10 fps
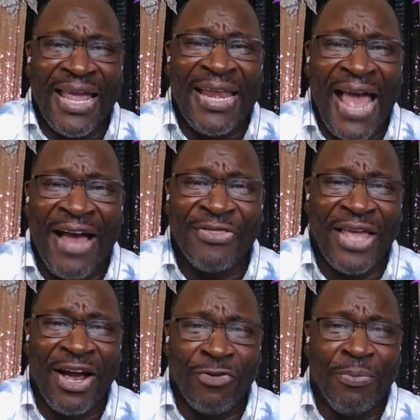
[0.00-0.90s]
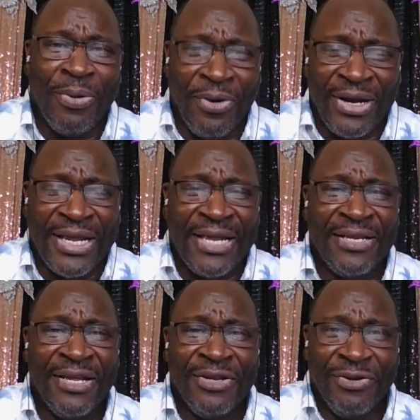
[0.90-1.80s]
in how they are
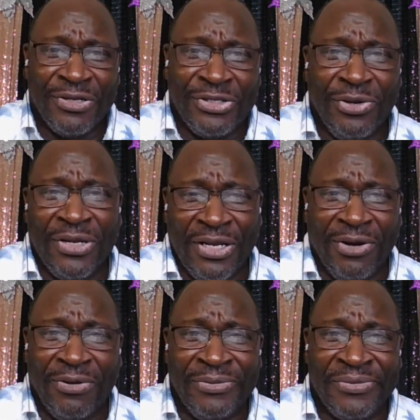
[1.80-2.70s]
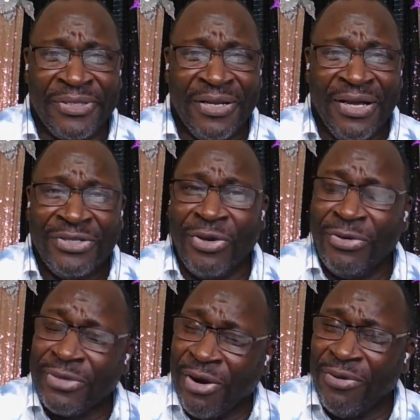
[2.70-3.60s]
reporting your student loans.
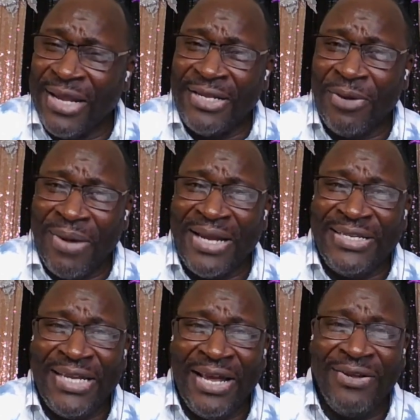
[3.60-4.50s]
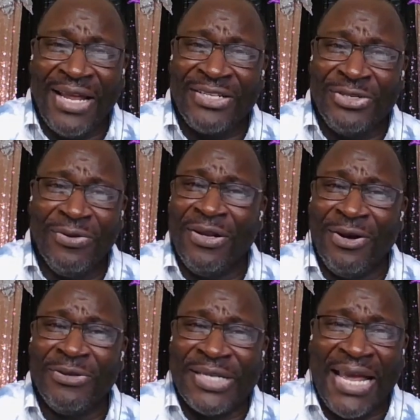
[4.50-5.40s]
So don't let nobody tell you that student
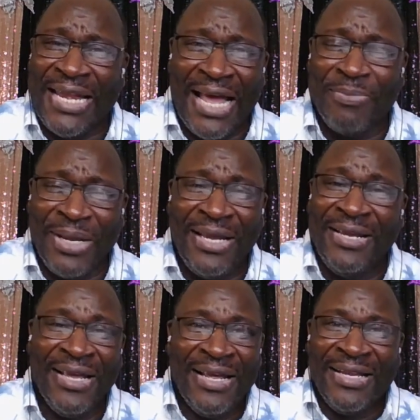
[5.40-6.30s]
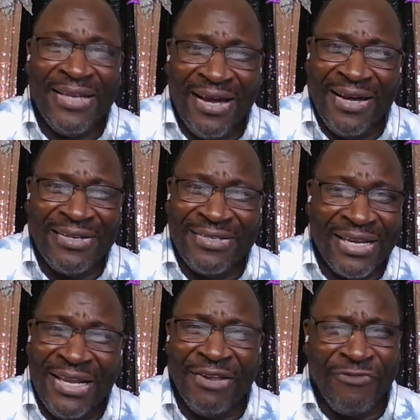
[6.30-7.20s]
loans cannot be
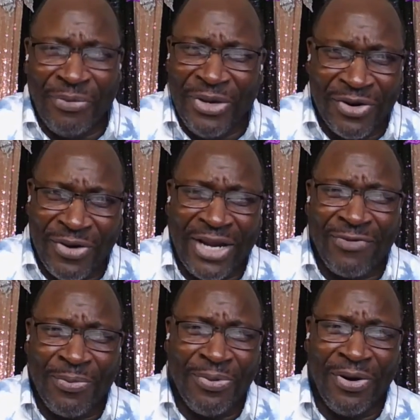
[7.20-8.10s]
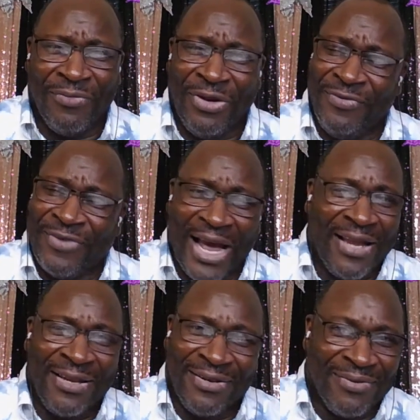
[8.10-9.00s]
deleted from your credit report. We've
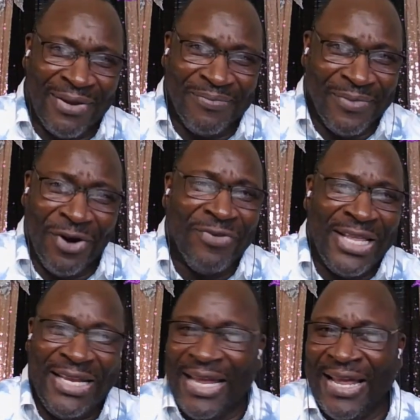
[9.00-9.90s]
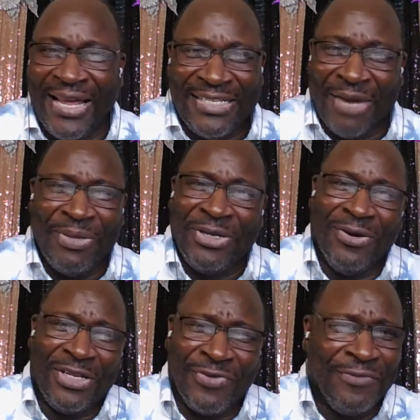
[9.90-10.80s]
gotten over the years, and I've been
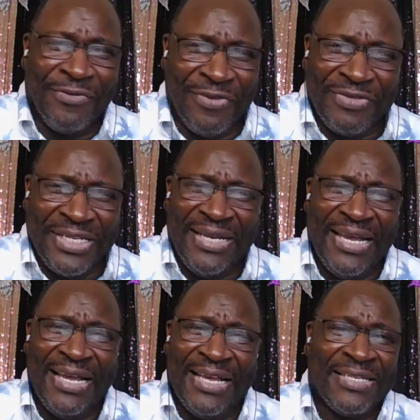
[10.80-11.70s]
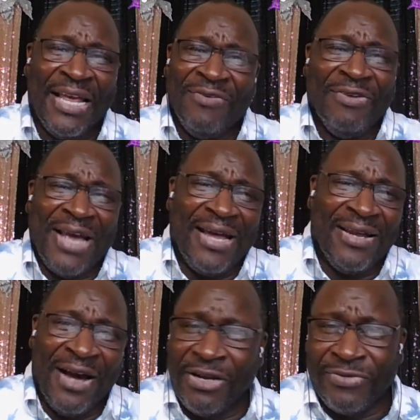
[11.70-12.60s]
doing this for over 15 years, we've
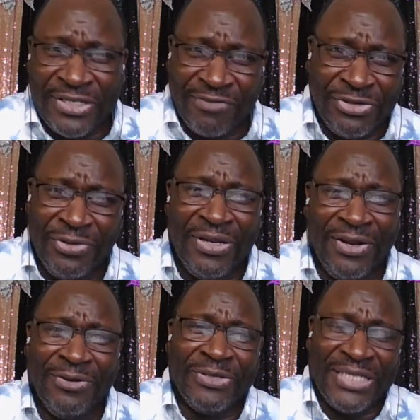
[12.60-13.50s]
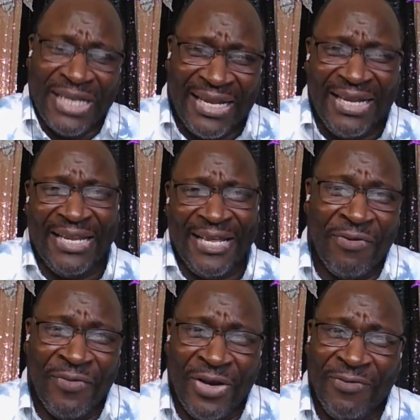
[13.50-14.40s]
gotten hundreds of student loans deleted.
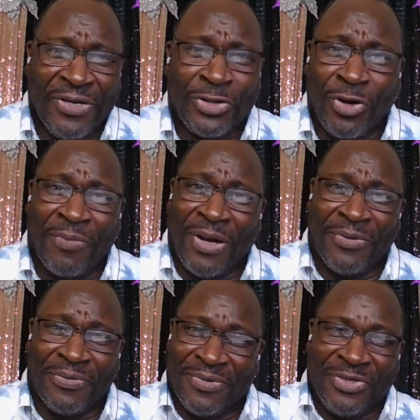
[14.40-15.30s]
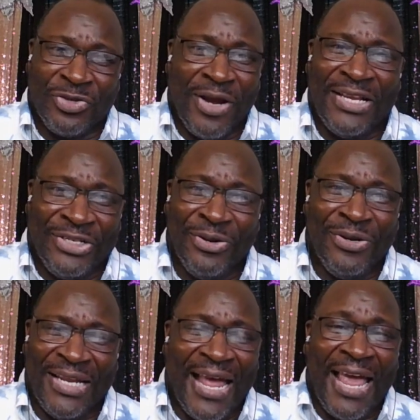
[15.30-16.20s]
And we don't even want to talk about
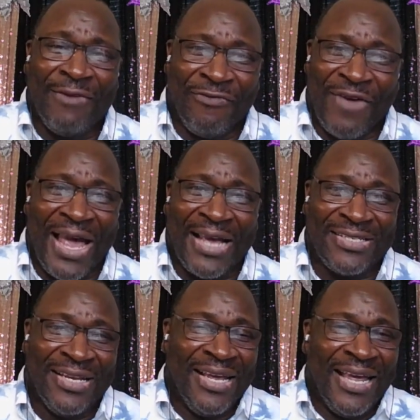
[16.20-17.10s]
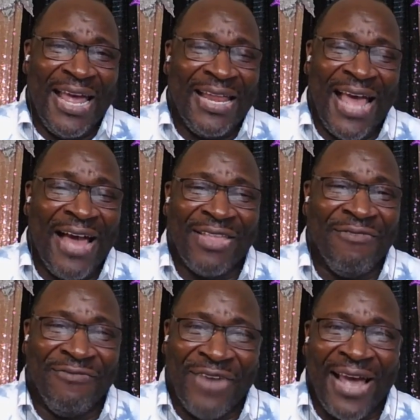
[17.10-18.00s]
TransUnion and Equifax and how
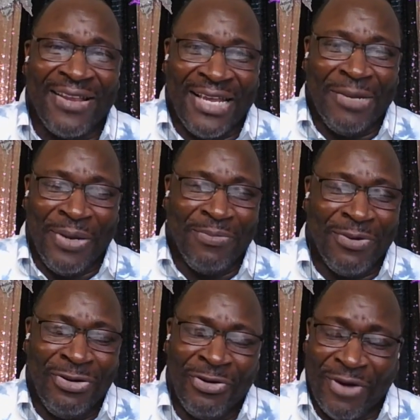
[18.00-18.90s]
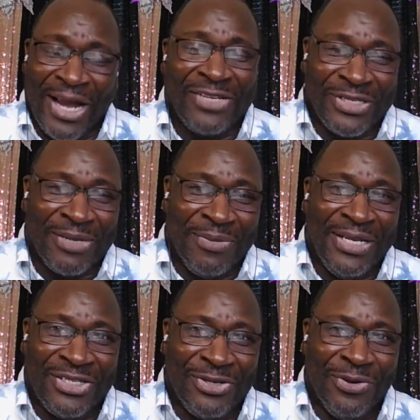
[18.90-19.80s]
they violate people's rights with some of
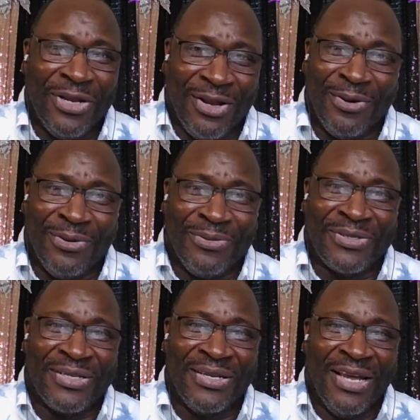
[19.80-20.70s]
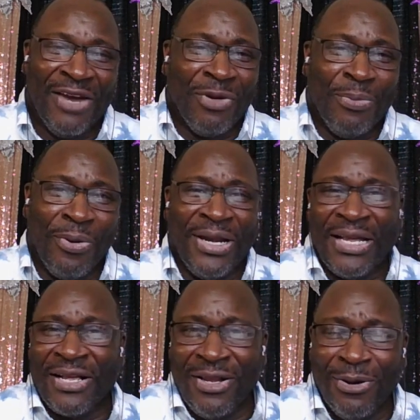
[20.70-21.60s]
these student loans,
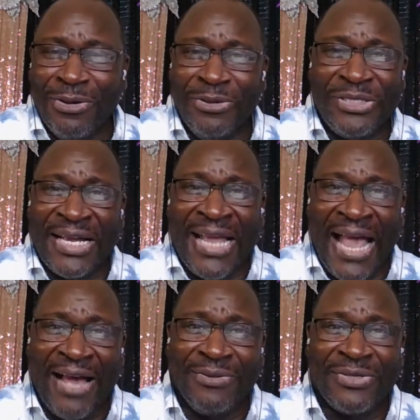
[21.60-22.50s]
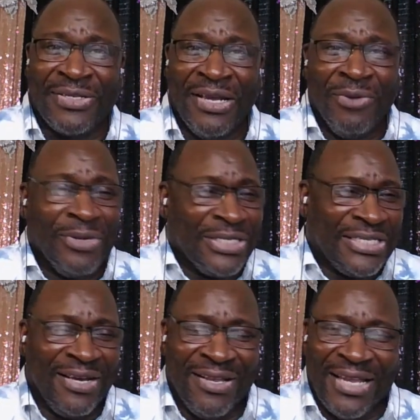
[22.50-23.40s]
reporting closed accounts with
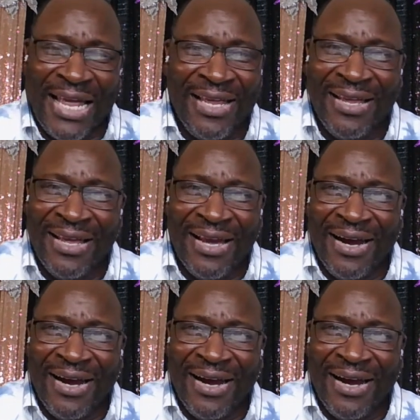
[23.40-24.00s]
still a